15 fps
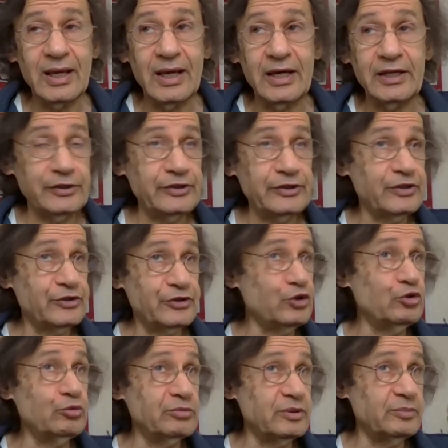And he's
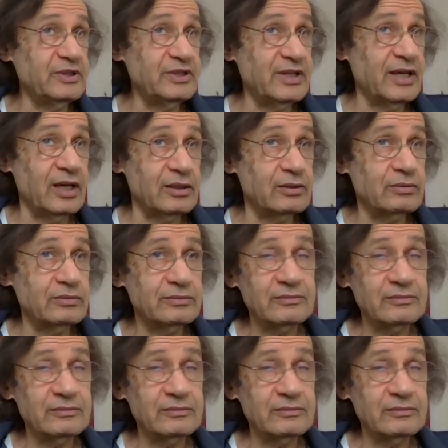assumed to be dead.